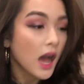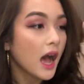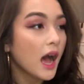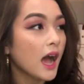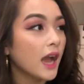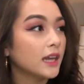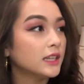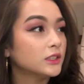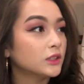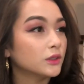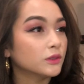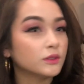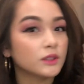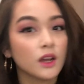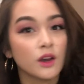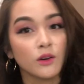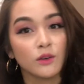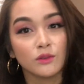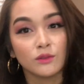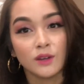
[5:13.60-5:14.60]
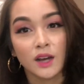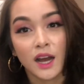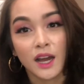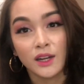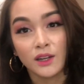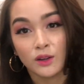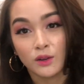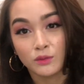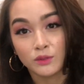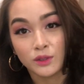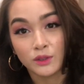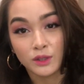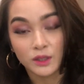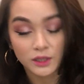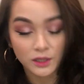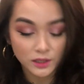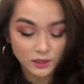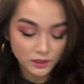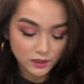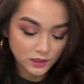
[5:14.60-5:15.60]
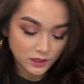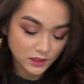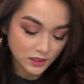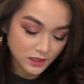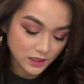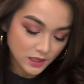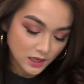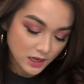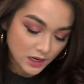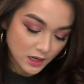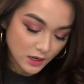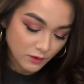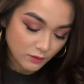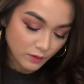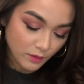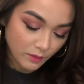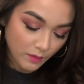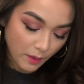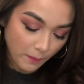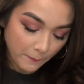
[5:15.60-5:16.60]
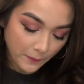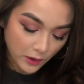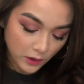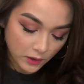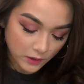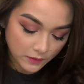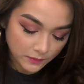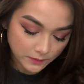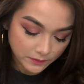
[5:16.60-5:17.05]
I don't know. I don't really remember.